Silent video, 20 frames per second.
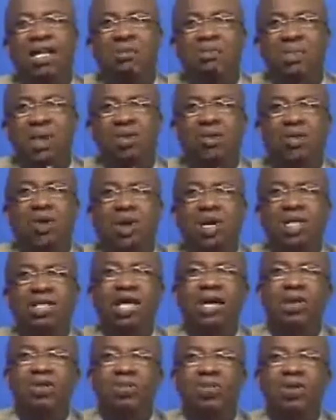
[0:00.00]
The main work is
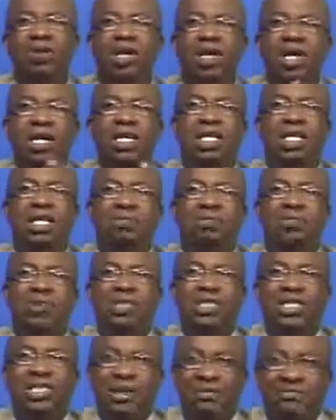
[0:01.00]
that they
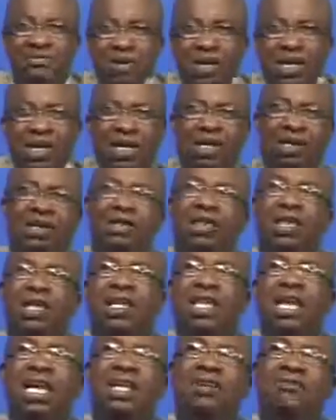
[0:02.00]
must never
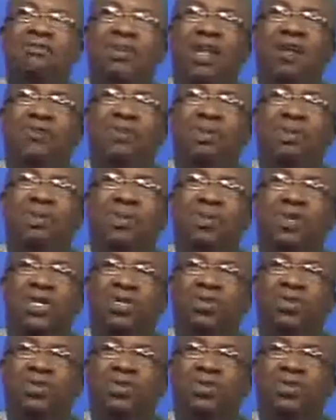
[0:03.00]
think that they've left the body.